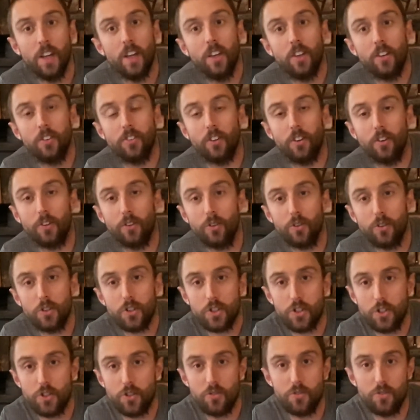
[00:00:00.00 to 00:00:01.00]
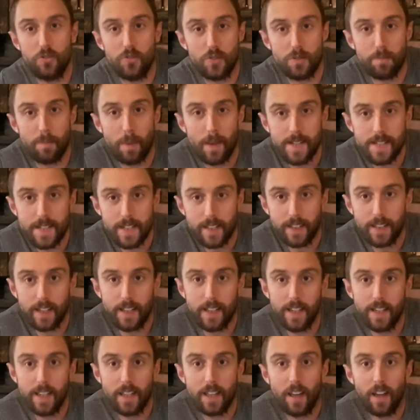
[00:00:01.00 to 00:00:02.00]
So shoes,
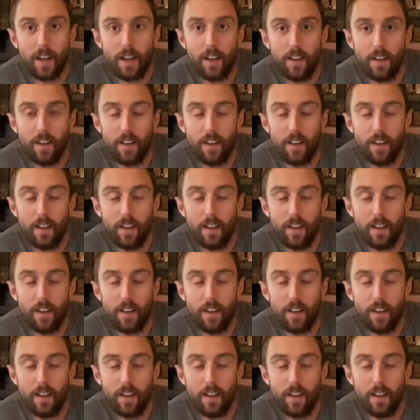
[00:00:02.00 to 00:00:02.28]
basically